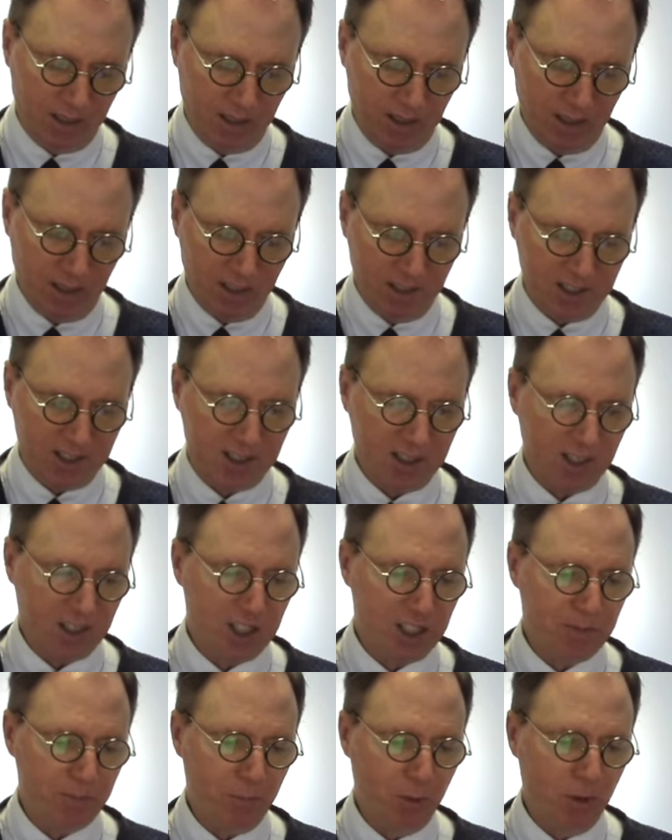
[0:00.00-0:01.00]
It is the
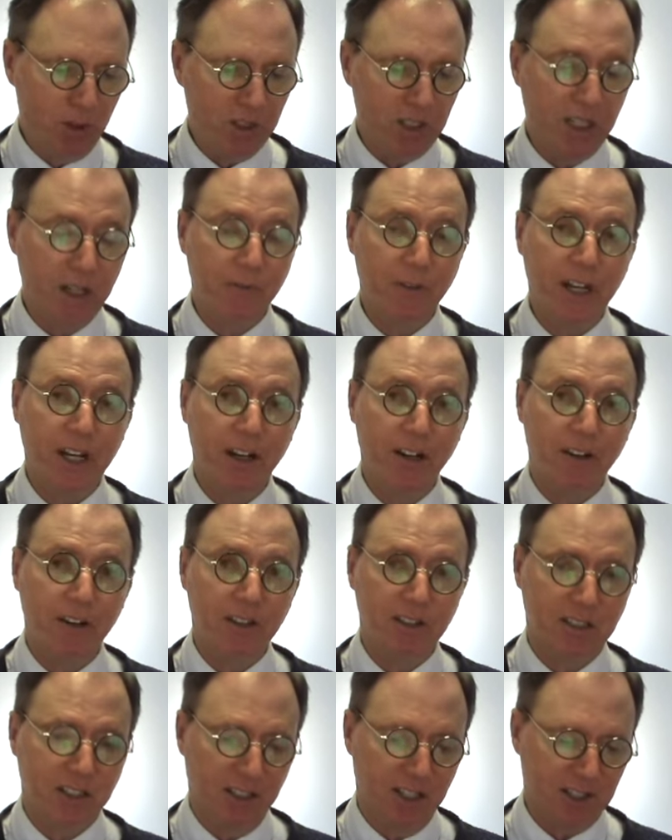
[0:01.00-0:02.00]
sport of
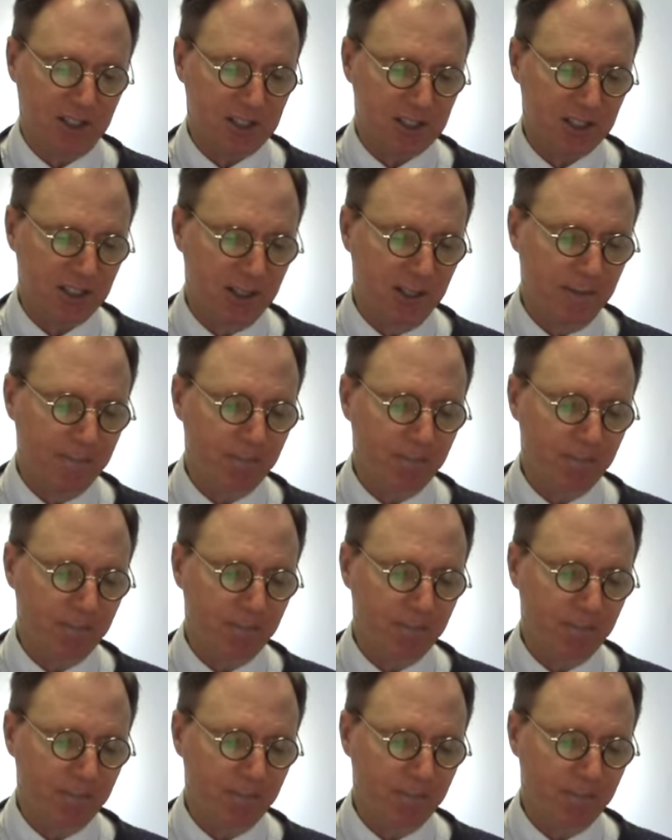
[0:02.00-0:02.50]
heretics